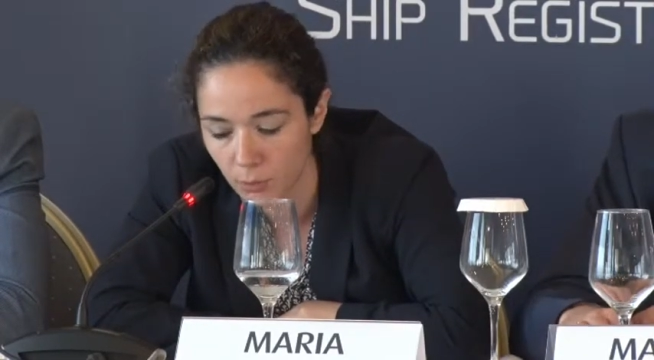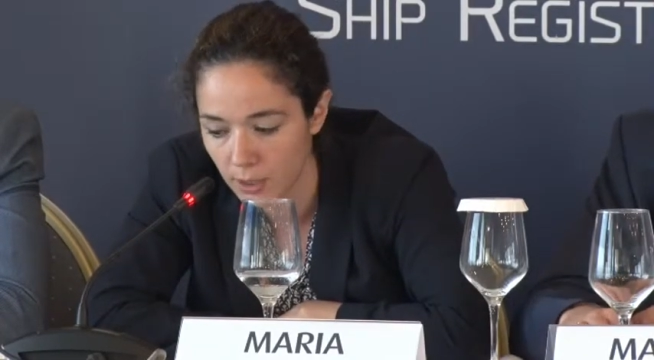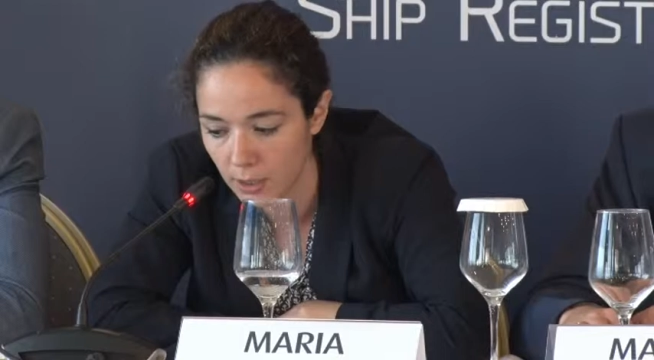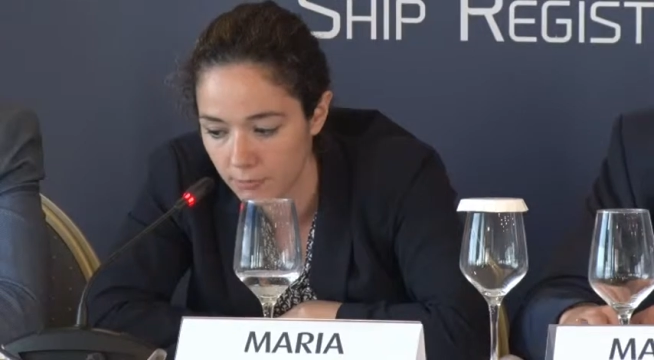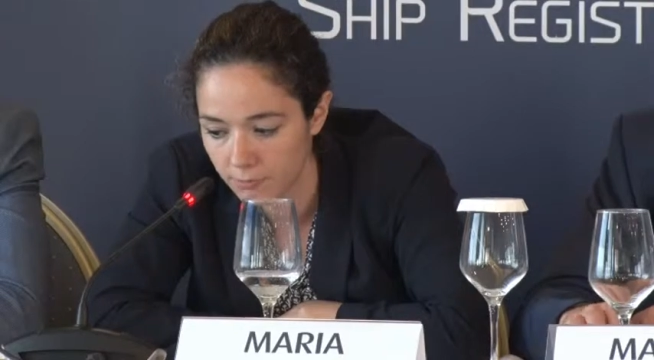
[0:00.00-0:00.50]

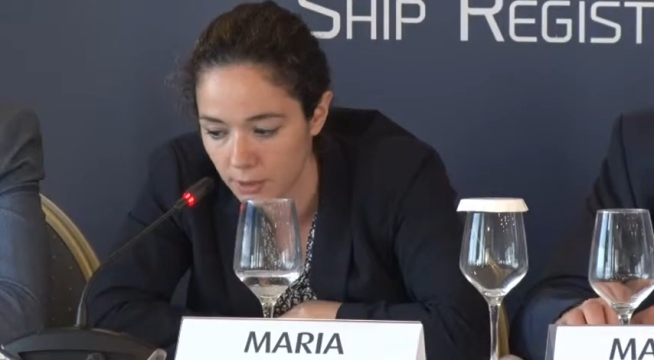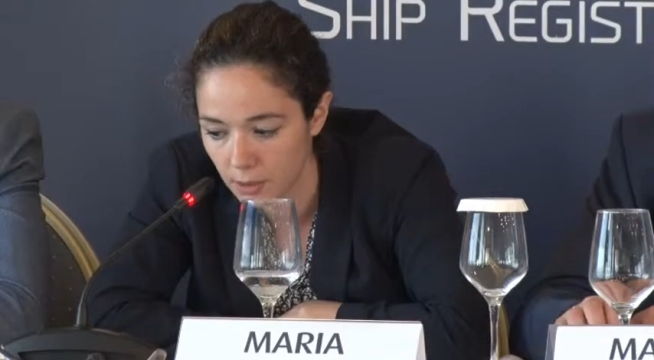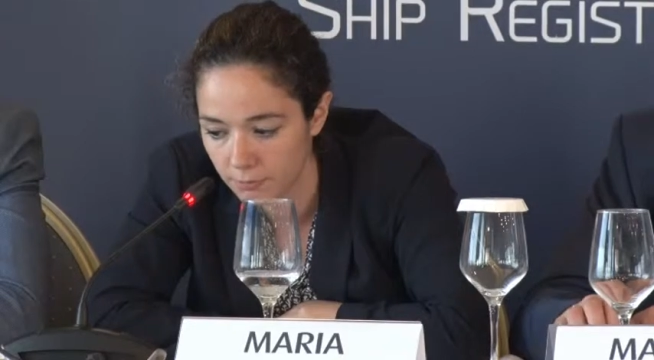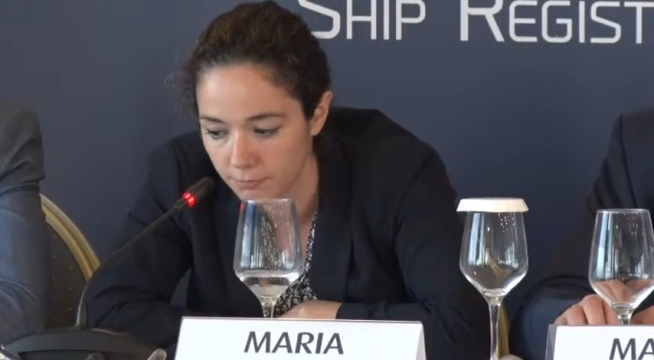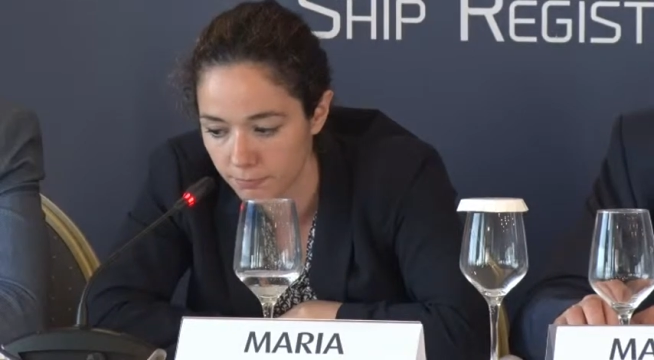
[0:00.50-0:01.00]
We
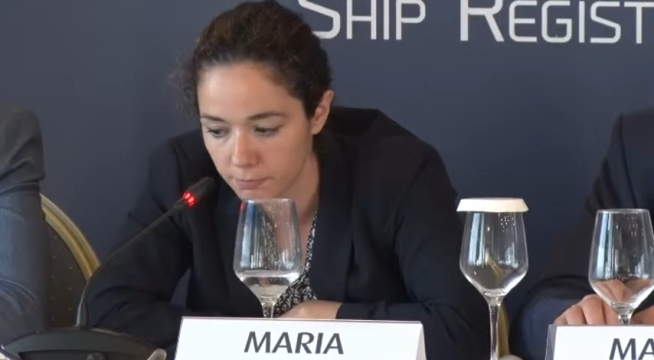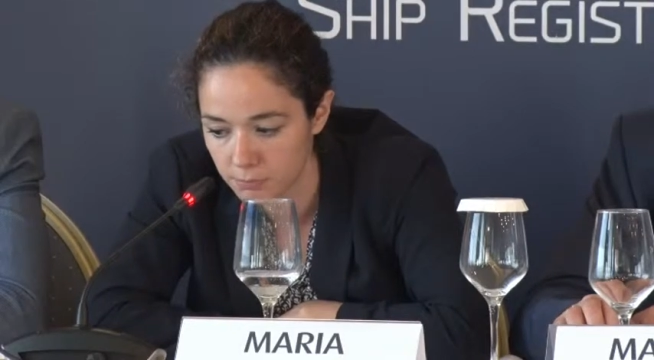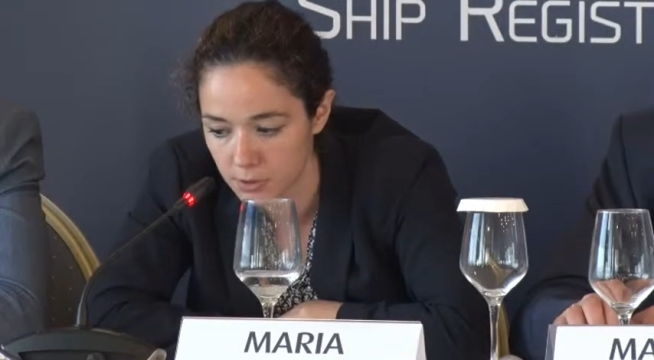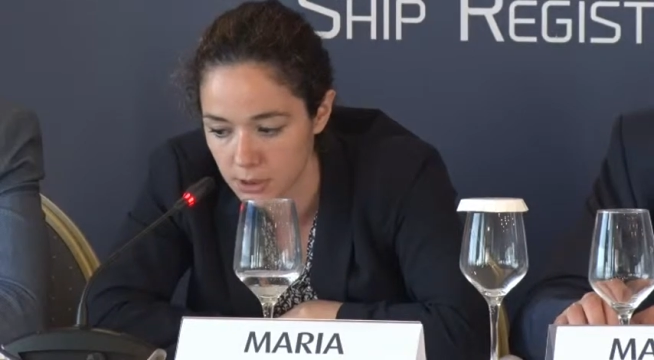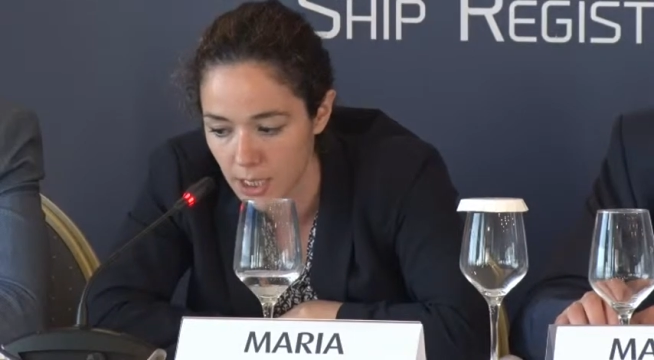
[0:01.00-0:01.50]
have
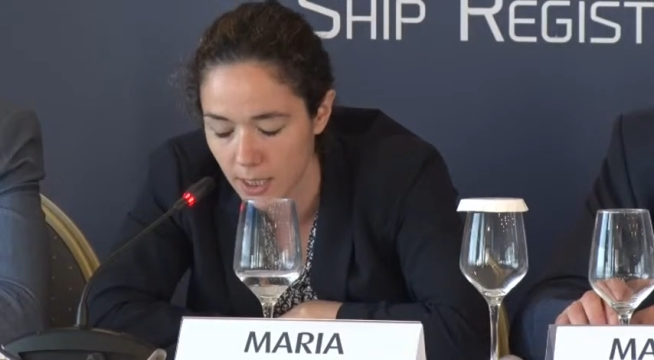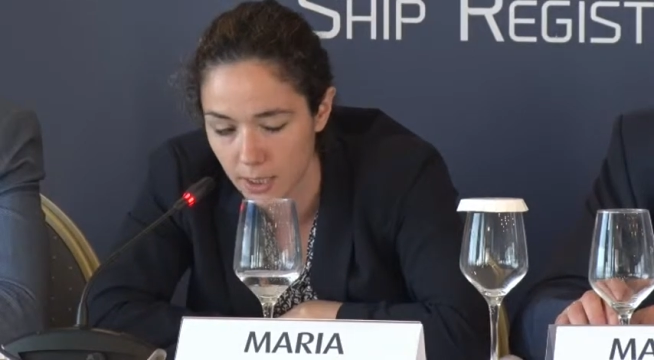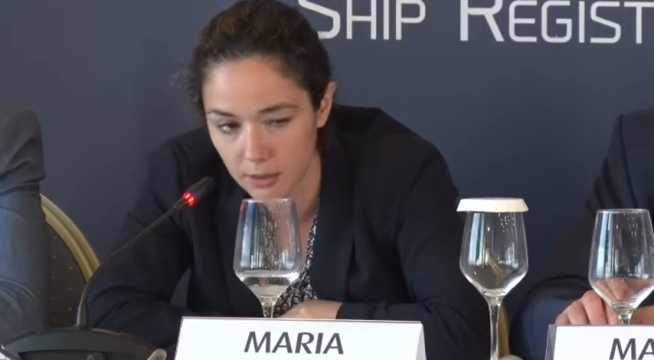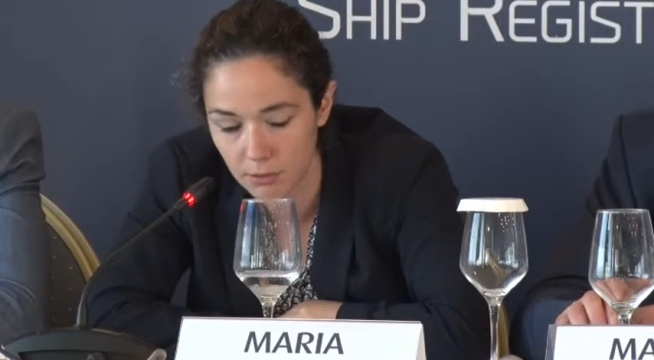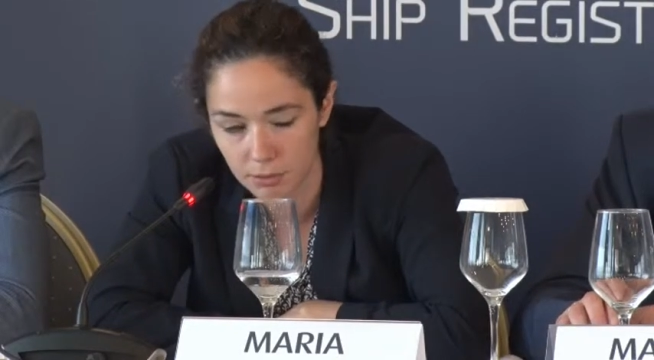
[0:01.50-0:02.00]

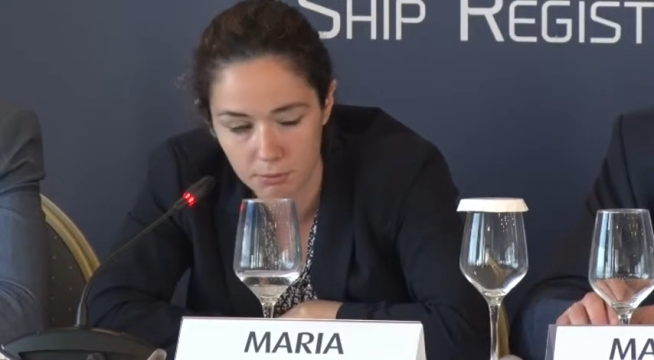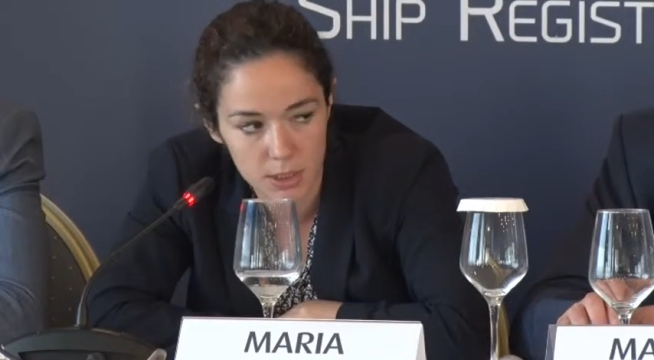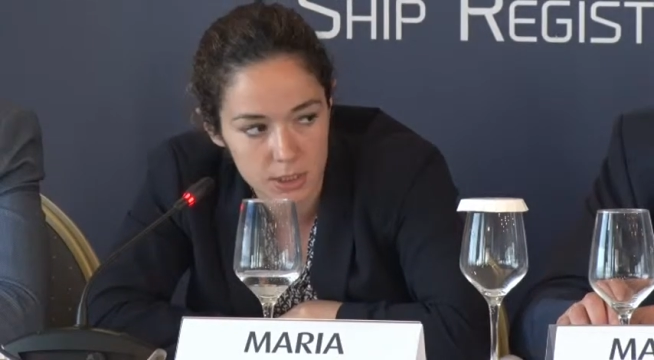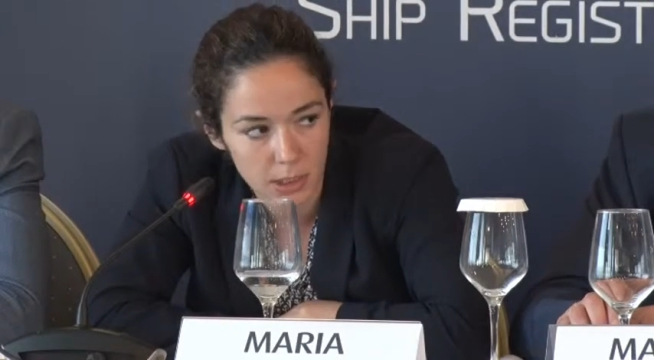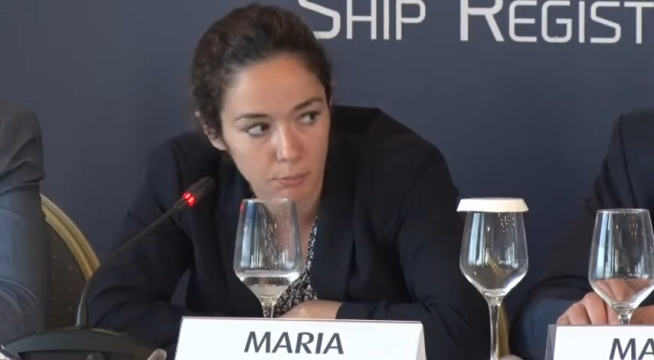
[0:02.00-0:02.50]
signed
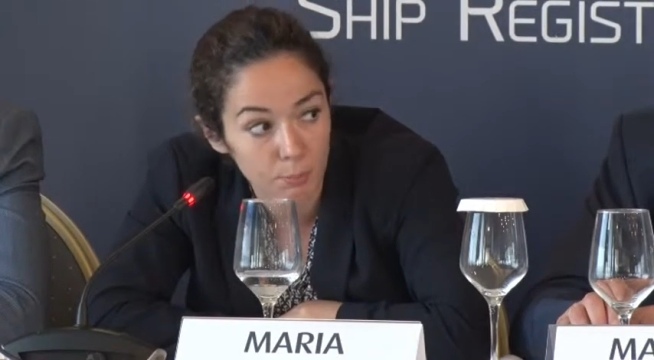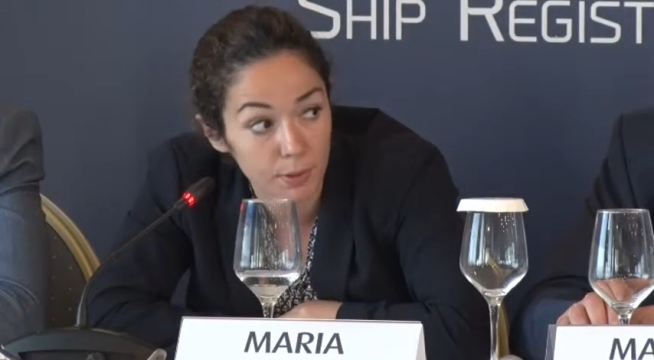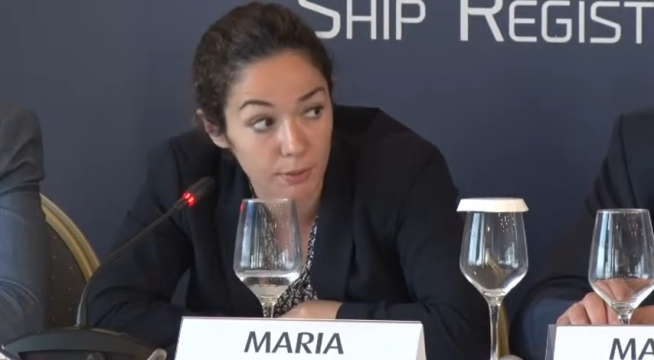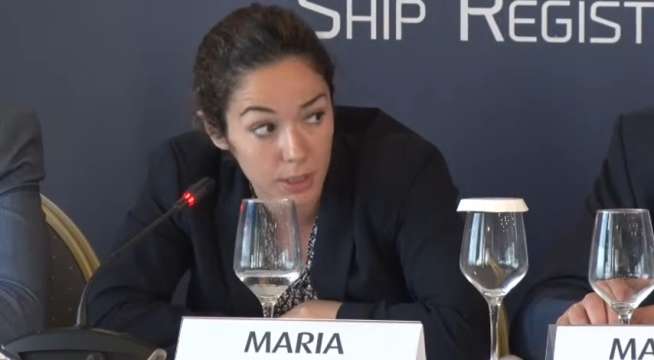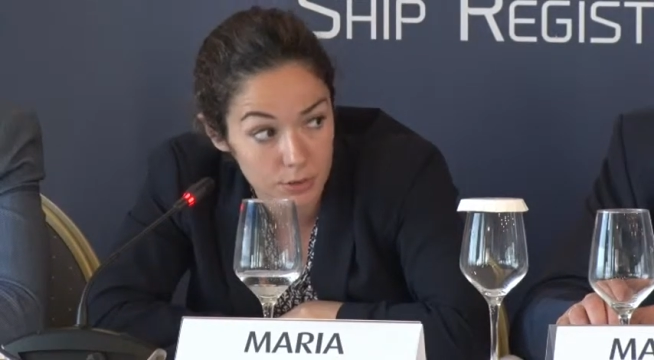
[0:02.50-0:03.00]
three
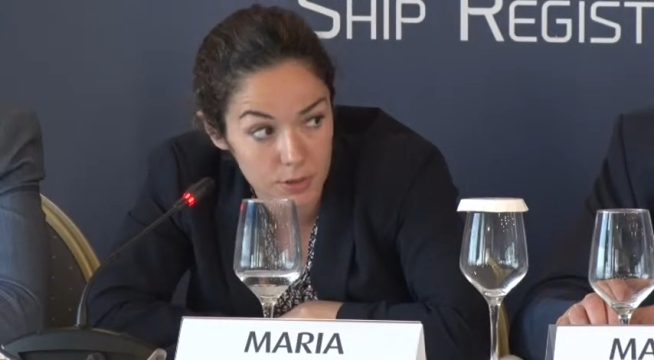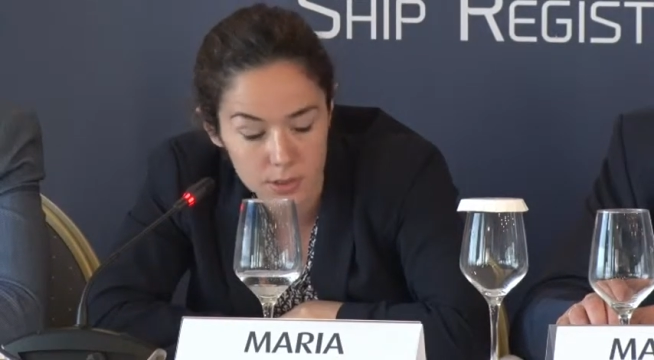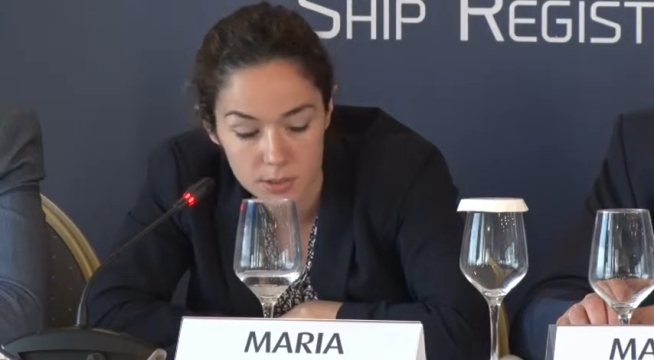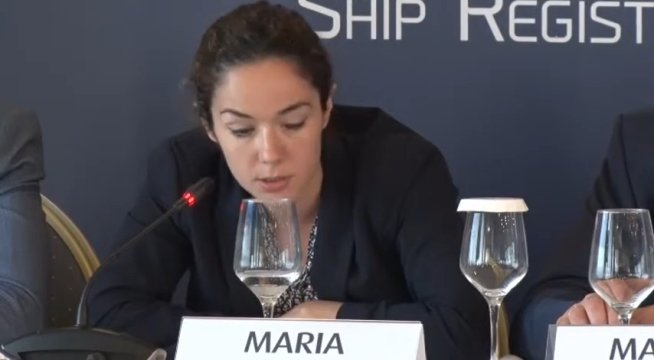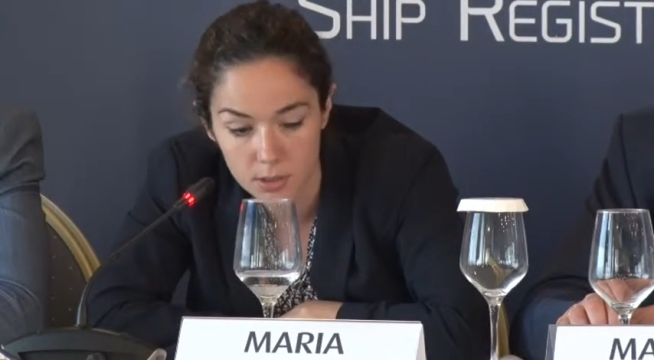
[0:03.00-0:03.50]

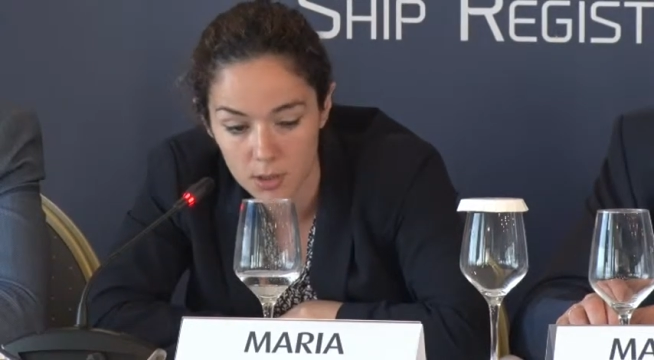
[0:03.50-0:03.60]
sub-operations